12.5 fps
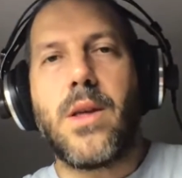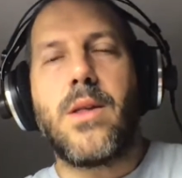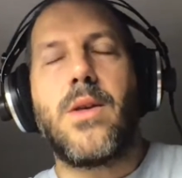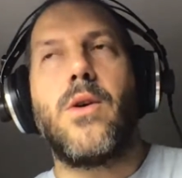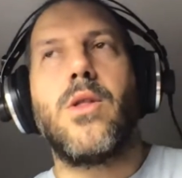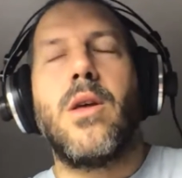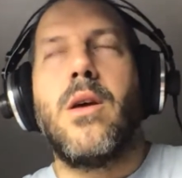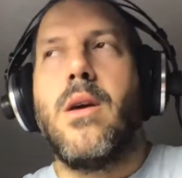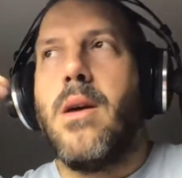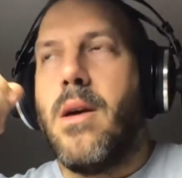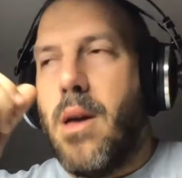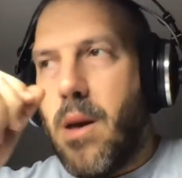and so on.
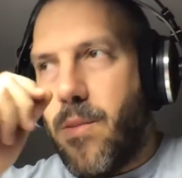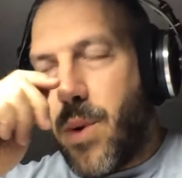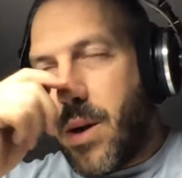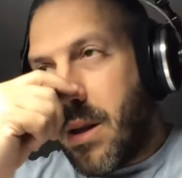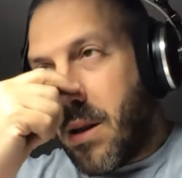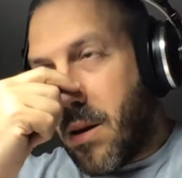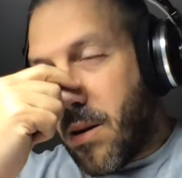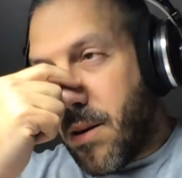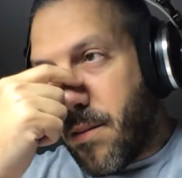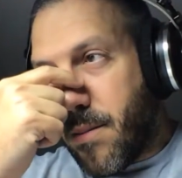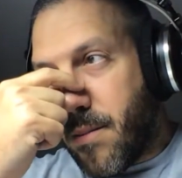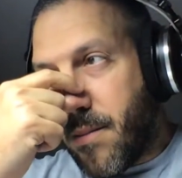
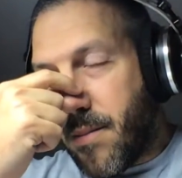But